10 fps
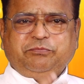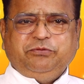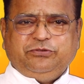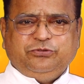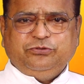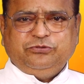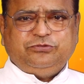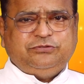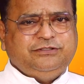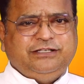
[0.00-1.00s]
I put
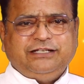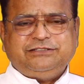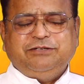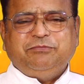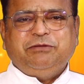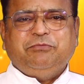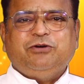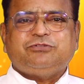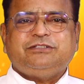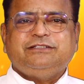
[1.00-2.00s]
two nuts in my
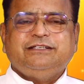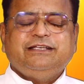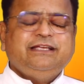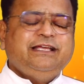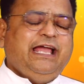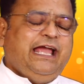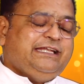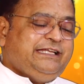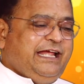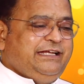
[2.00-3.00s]
mouth.
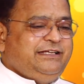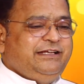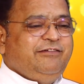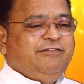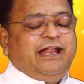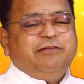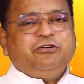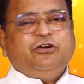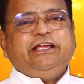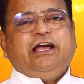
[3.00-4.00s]
And then when
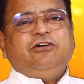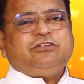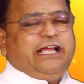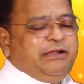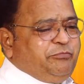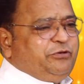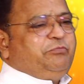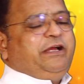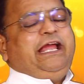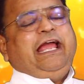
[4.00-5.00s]
I'm going out, I
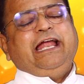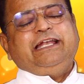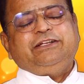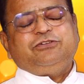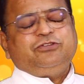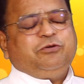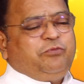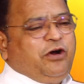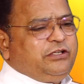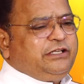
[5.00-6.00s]
put my hand into the
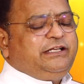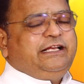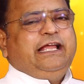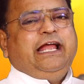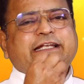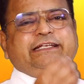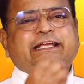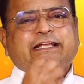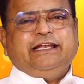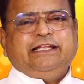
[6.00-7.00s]
bottle and
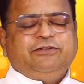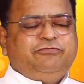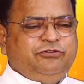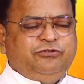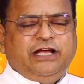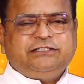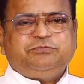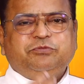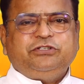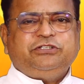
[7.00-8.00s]
take another few
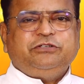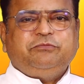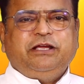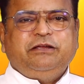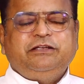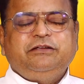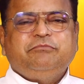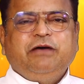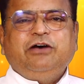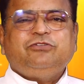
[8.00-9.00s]
nuts, put it in my
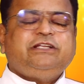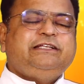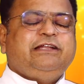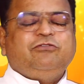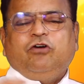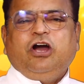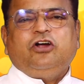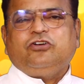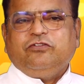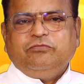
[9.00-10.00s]
mouth, and then
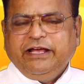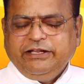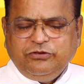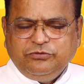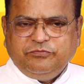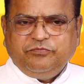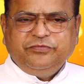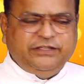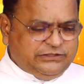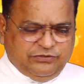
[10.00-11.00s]
walk out of my room.
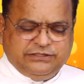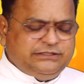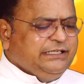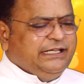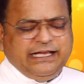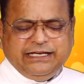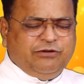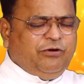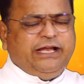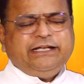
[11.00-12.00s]
This was
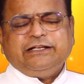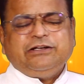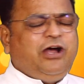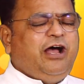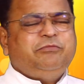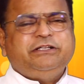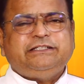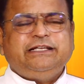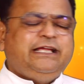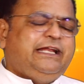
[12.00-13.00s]
quite a common
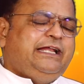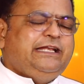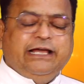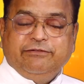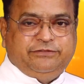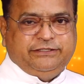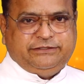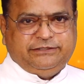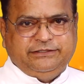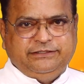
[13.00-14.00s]
thing, and I loved
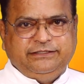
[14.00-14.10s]
it.